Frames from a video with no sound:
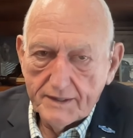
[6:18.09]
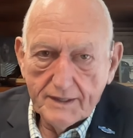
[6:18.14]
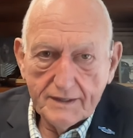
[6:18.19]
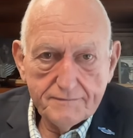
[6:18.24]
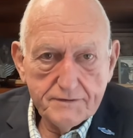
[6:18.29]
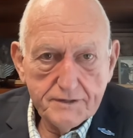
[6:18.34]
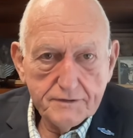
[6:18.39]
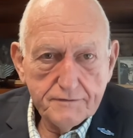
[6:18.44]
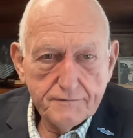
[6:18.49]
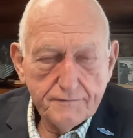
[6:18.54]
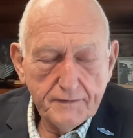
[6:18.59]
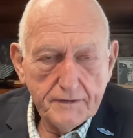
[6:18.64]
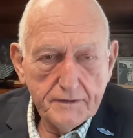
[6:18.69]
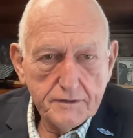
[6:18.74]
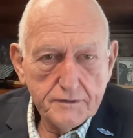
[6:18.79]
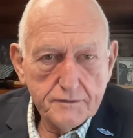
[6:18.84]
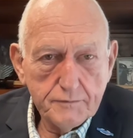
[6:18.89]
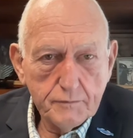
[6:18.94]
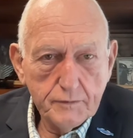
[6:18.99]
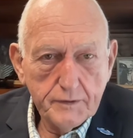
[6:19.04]
I've just
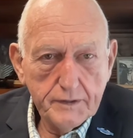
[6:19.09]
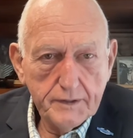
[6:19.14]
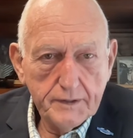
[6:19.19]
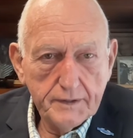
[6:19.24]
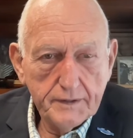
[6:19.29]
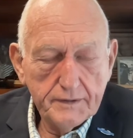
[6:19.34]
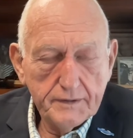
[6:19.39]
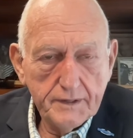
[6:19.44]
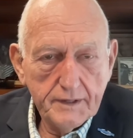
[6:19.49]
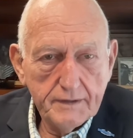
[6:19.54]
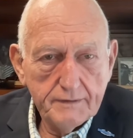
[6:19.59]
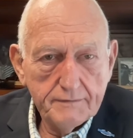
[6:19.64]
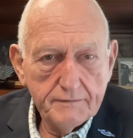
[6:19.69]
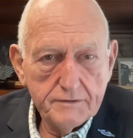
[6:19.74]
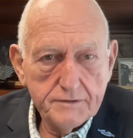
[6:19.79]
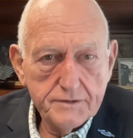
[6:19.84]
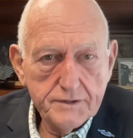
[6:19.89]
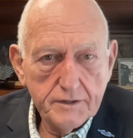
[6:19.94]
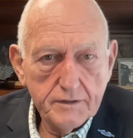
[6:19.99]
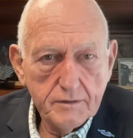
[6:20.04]
finished reading
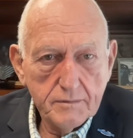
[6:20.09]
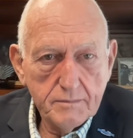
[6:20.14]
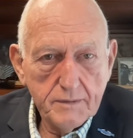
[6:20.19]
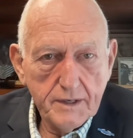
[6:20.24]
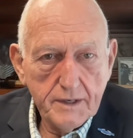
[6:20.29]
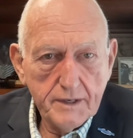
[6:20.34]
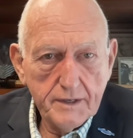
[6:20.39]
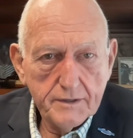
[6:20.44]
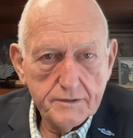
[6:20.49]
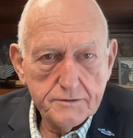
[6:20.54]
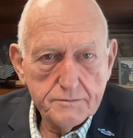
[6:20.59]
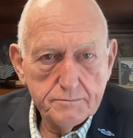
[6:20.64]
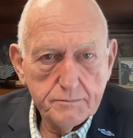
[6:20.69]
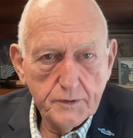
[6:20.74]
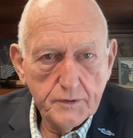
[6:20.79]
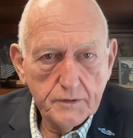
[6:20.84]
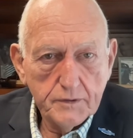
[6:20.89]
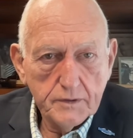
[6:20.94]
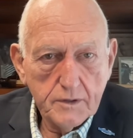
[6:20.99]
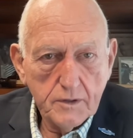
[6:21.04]
David Jeremiah's
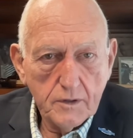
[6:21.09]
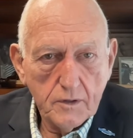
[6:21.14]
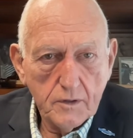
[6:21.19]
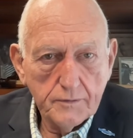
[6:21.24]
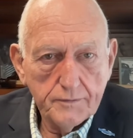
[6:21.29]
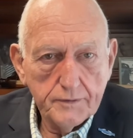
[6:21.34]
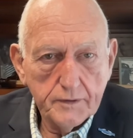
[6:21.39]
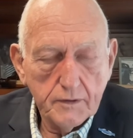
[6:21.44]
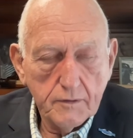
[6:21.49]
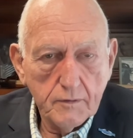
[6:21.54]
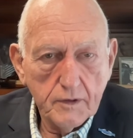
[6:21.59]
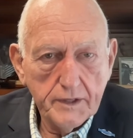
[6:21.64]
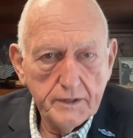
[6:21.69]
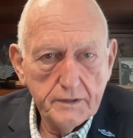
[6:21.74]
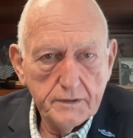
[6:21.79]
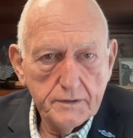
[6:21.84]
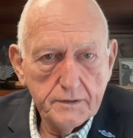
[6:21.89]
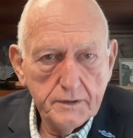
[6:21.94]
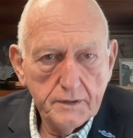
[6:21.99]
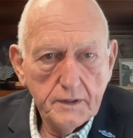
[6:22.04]
book called The Great